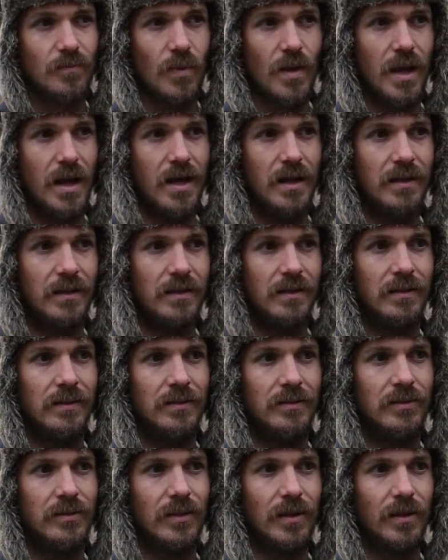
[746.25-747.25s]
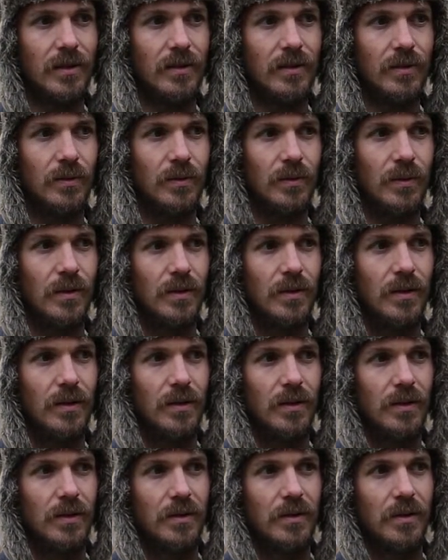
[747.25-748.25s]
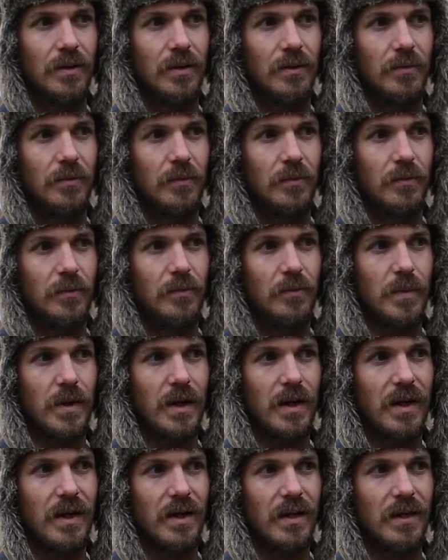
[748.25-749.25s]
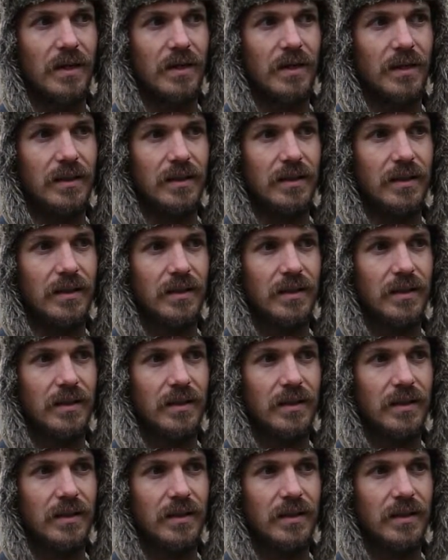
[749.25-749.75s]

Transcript: And so my